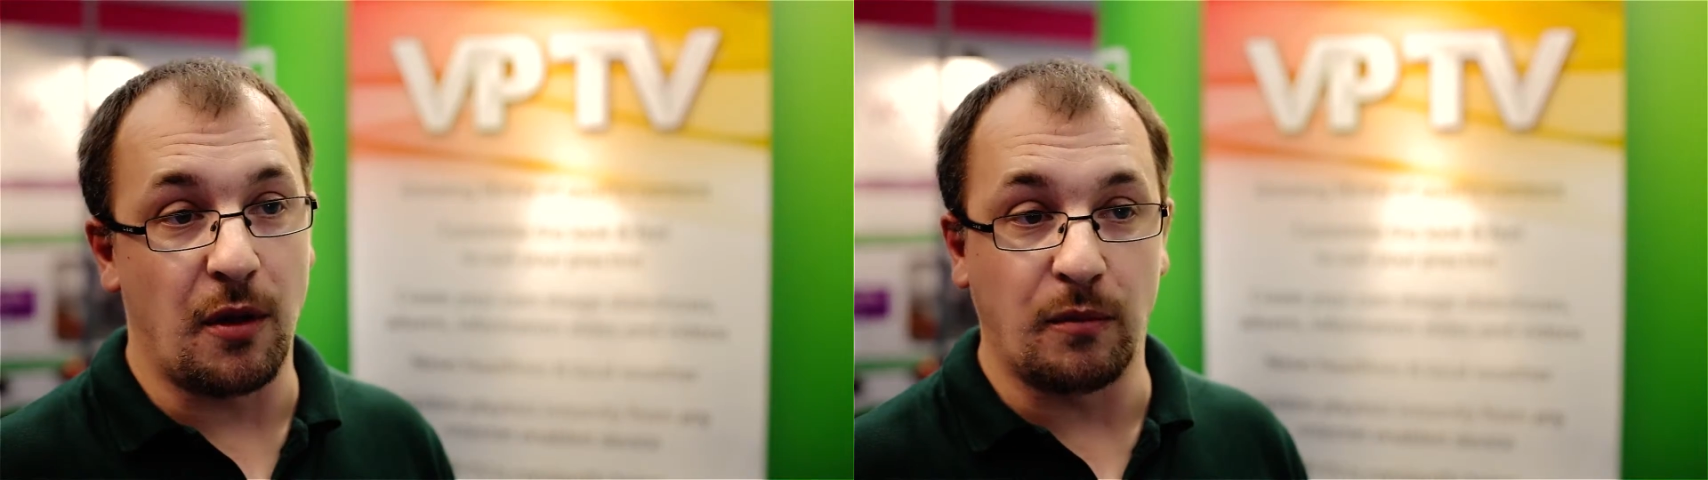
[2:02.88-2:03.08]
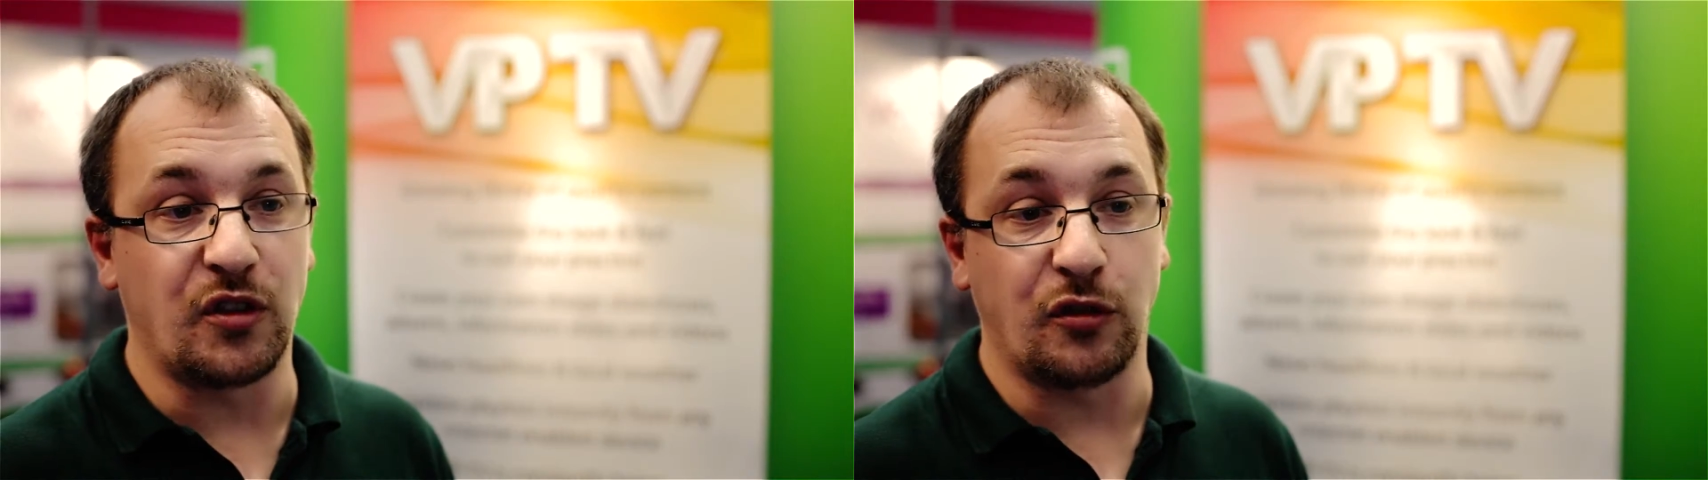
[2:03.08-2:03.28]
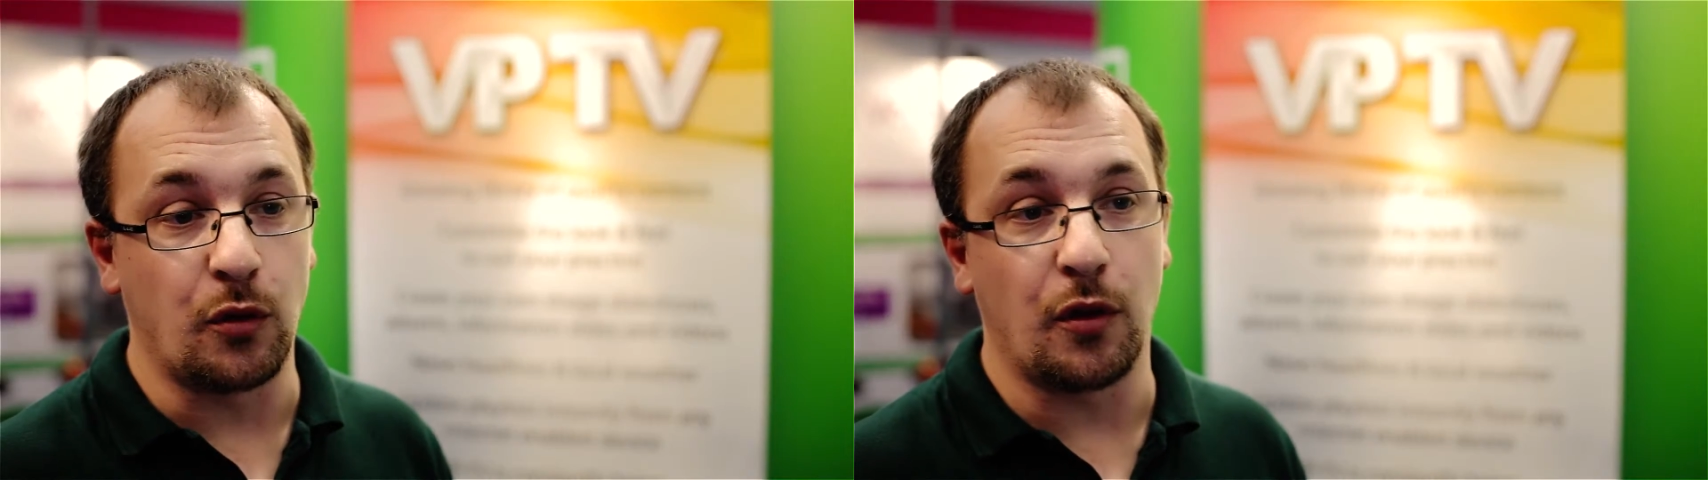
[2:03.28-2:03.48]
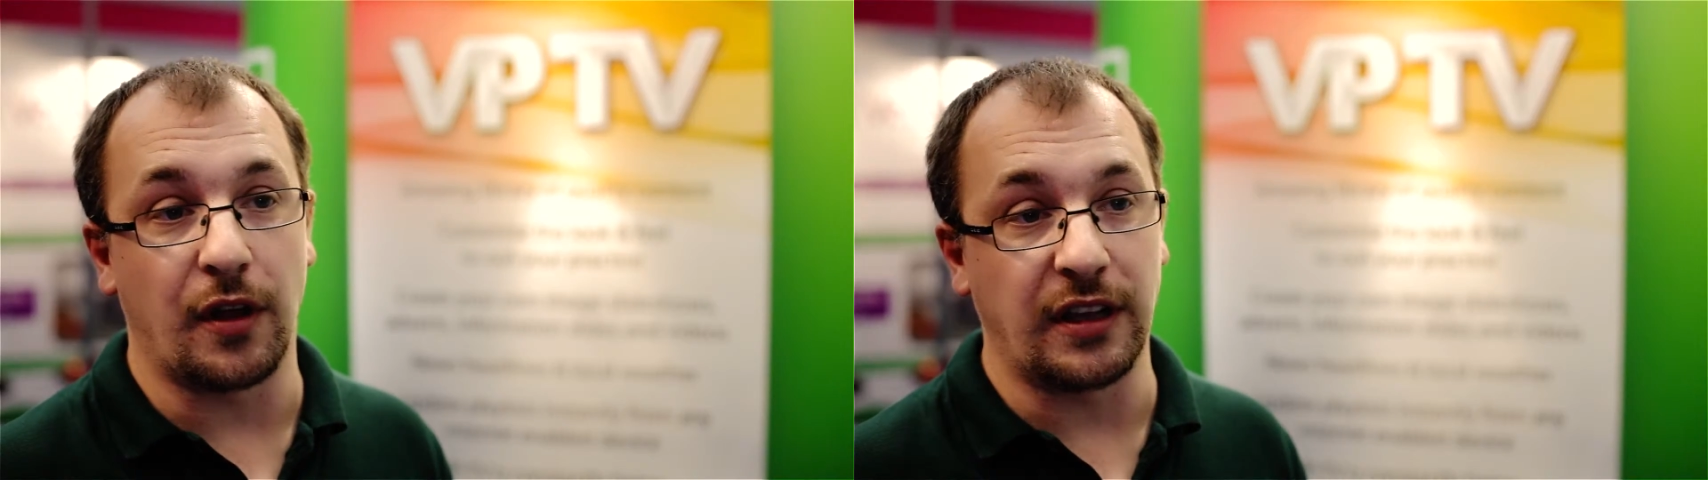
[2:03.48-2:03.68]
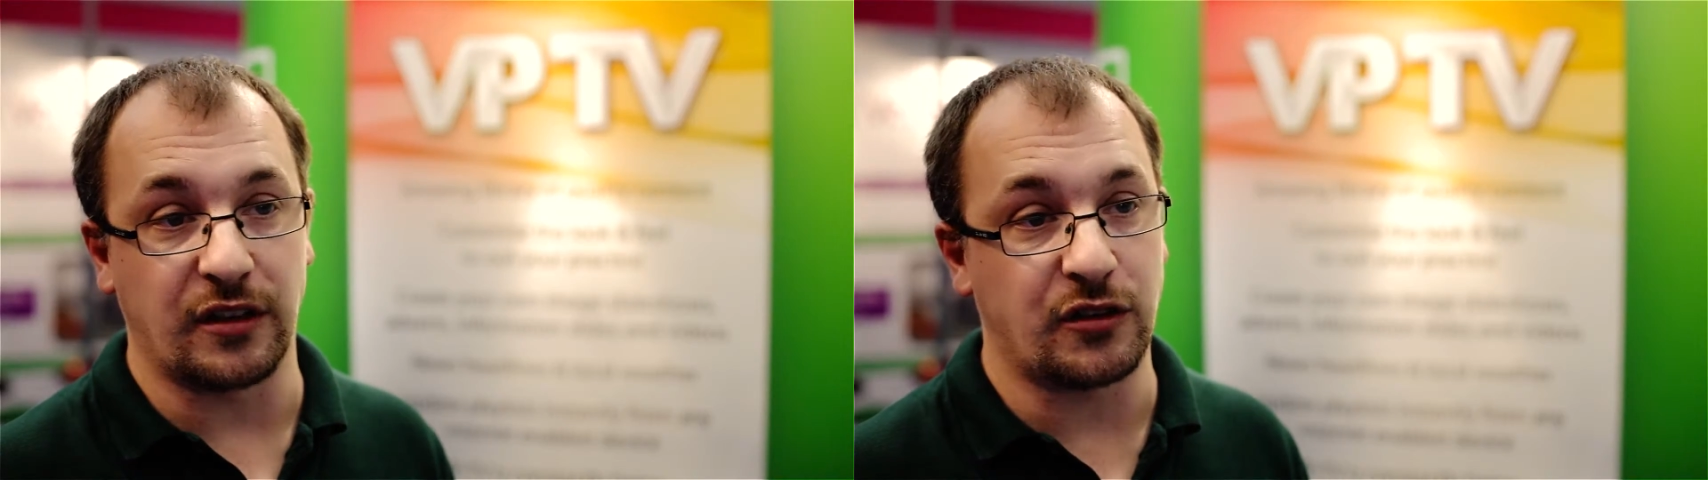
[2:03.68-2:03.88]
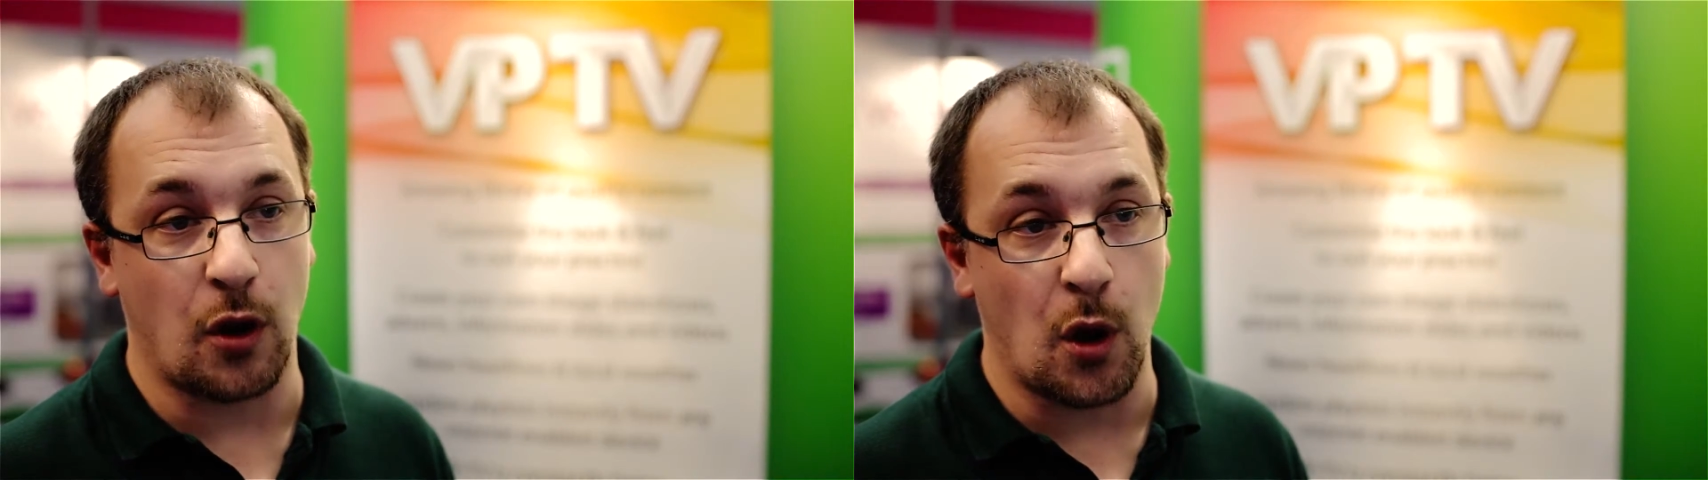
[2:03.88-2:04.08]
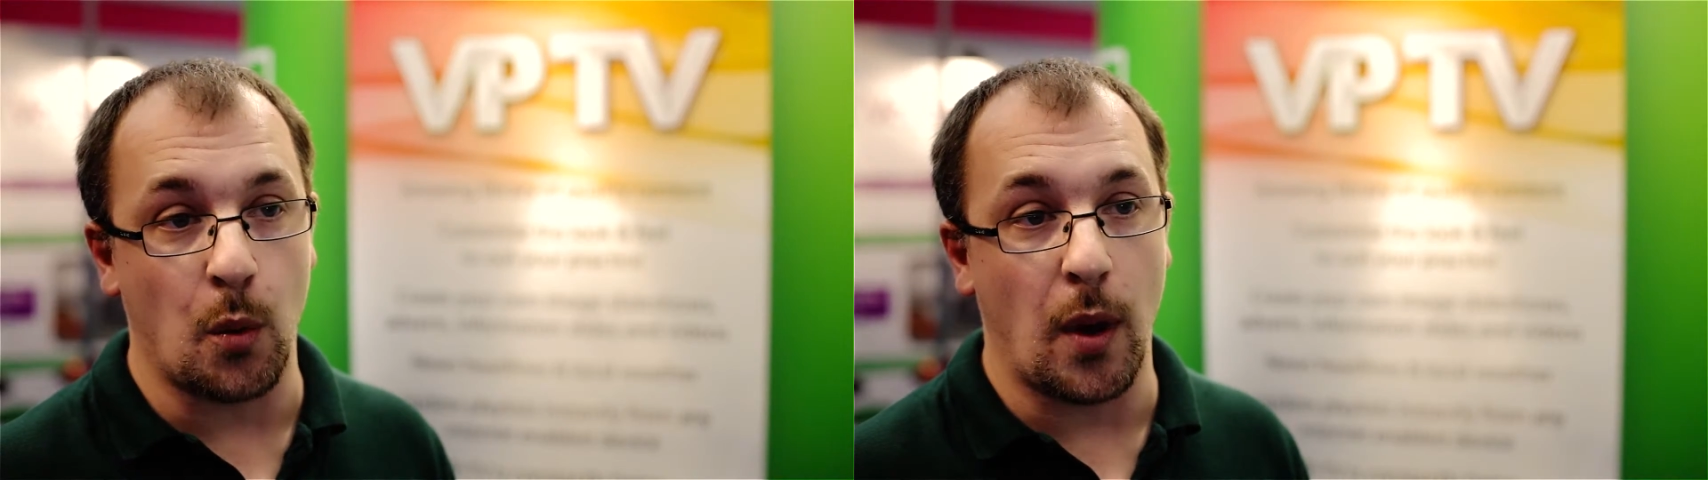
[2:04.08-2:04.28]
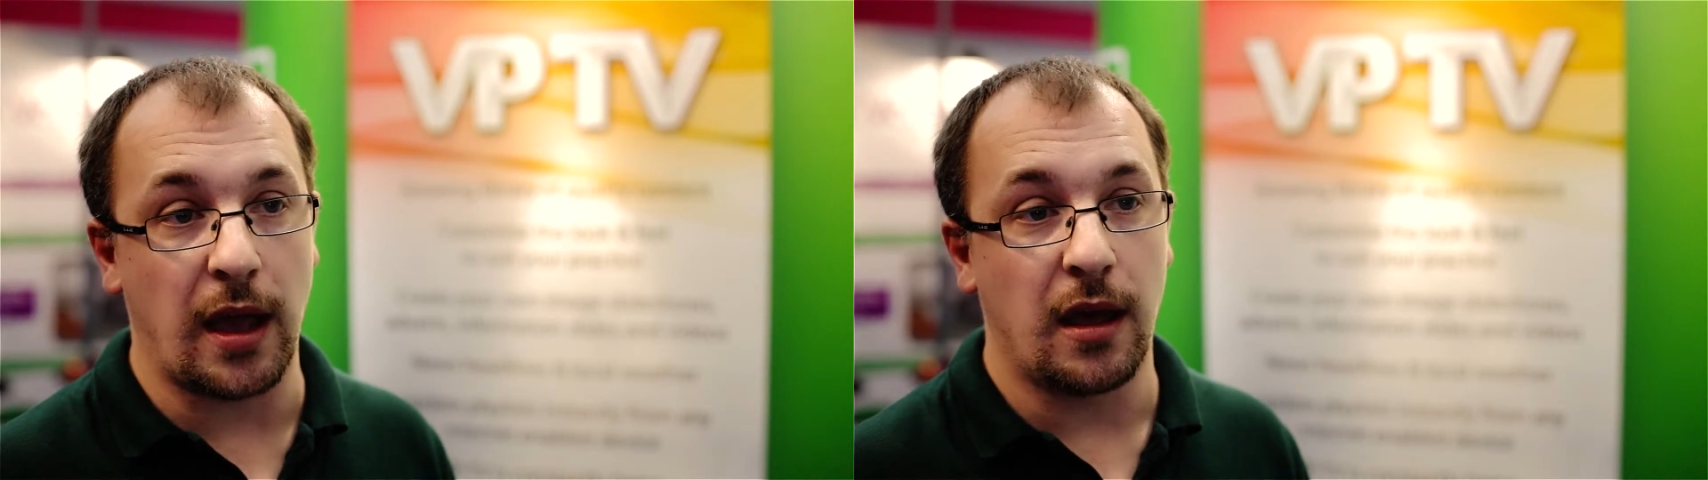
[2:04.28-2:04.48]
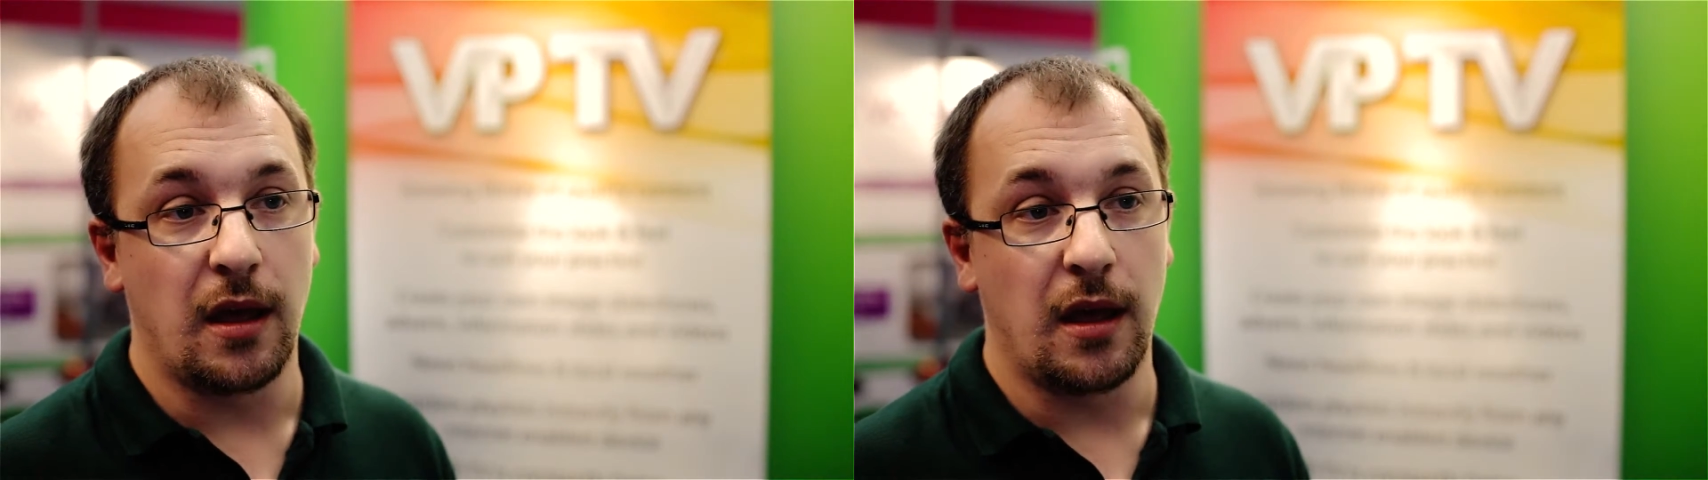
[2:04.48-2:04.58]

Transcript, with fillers: them to do things a certain way.